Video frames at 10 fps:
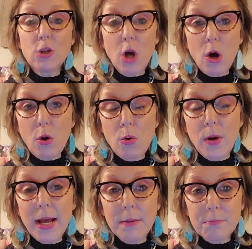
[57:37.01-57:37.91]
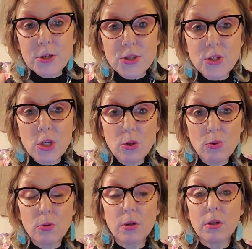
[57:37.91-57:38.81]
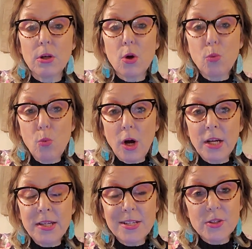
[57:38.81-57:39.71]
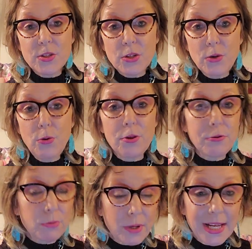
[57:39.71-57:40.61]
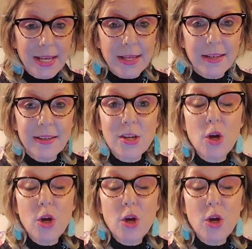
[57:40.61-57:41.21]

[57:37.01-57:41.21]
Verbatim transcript: Go and pursue. One, two, three.